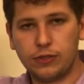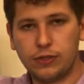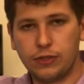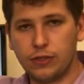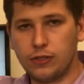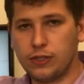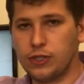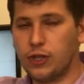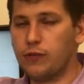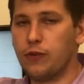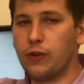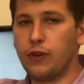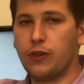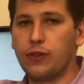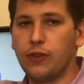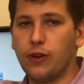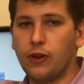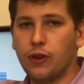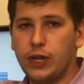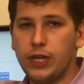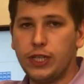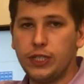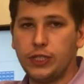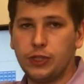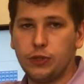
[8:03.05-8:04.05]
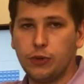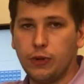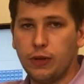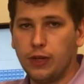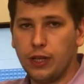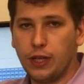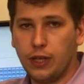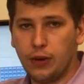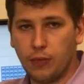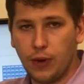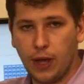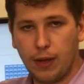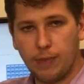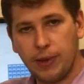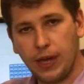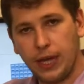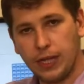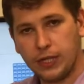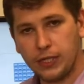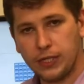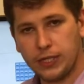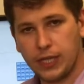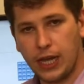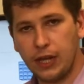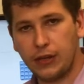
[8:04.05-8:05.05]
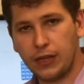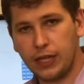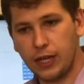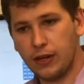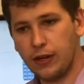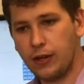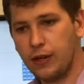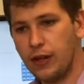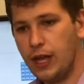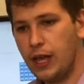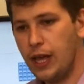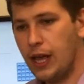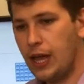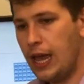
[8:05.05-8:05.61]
There's over 30 trillion web pages out there,